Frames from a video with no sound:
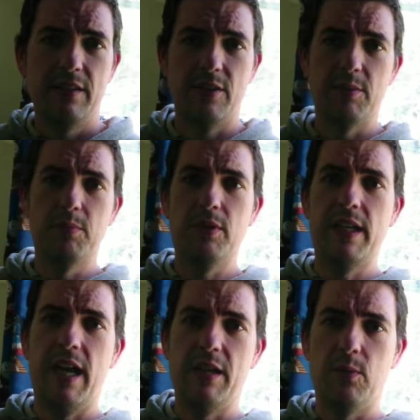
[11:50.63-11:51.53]
They're a
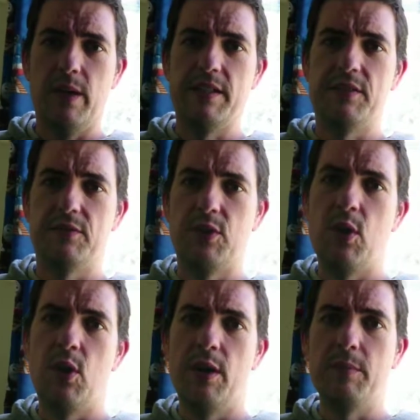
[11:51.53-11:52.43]
complete utter waste of
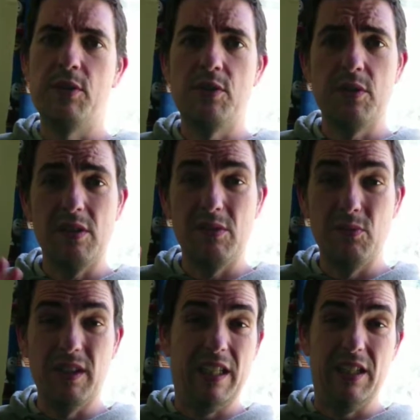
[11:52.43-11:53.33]
time. You should
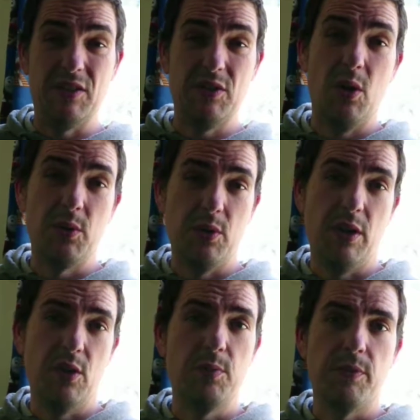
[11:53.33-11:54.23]
really consult
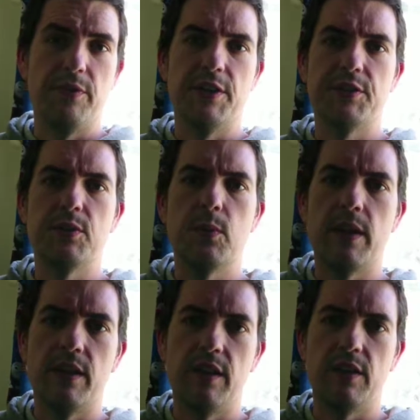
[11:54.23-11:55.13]
your health professional
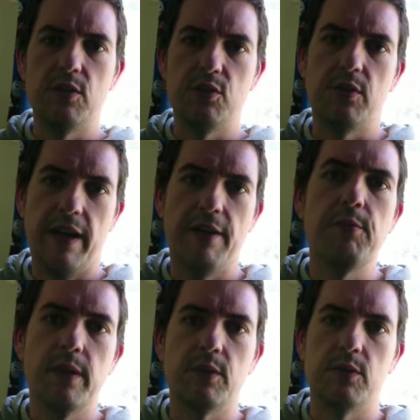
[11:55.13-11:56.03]
whether you should
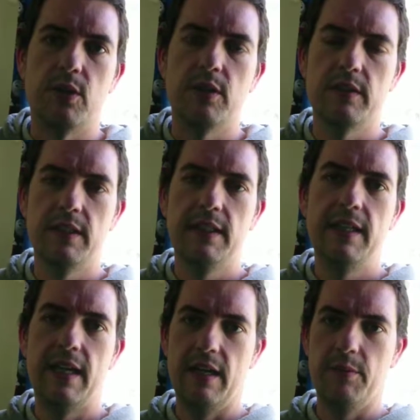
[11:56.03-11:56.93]
have one or not,
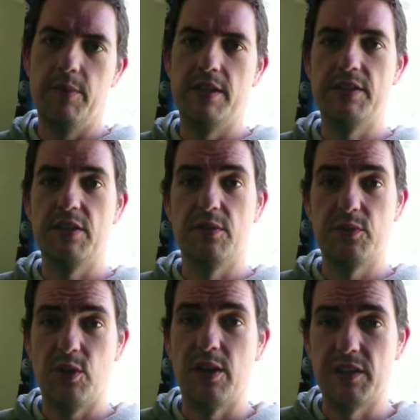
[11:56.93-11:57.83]
instead
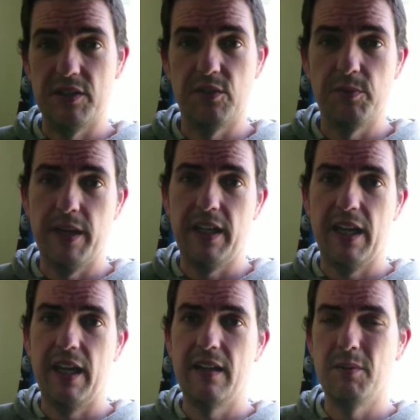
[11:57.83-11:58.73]
of trying to
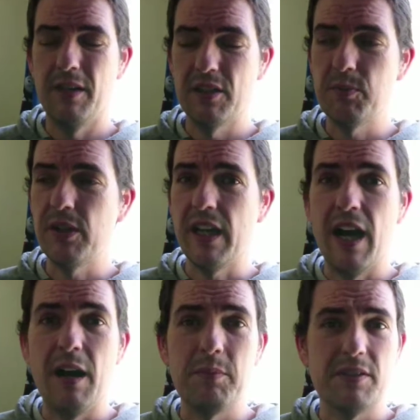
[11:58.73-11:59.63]
self-medicate. I mean, it's pretty
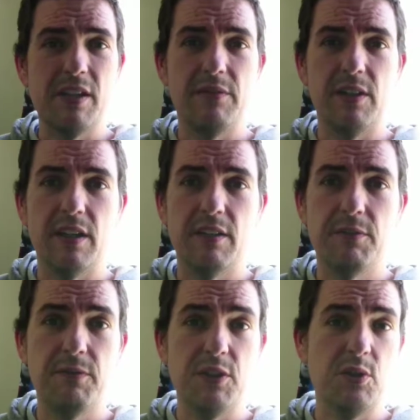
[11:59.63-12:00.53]
harmless having a
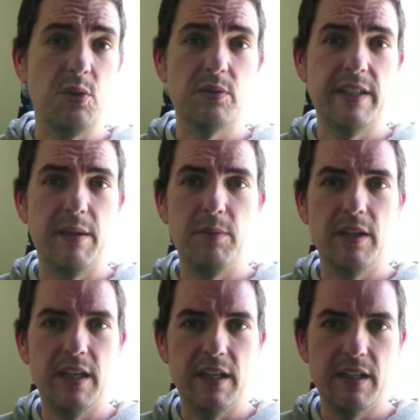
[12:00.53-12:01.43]
fish oil
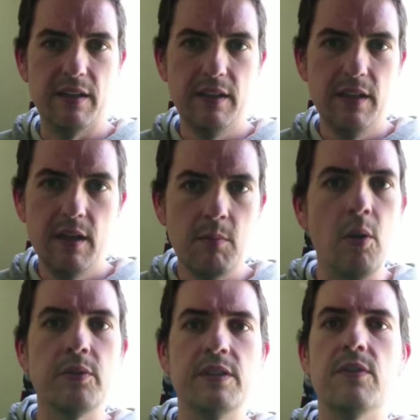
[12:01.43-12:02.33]
tablet and a
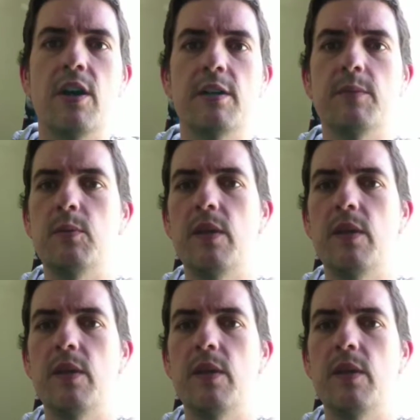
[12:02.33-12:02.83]
multivitamin.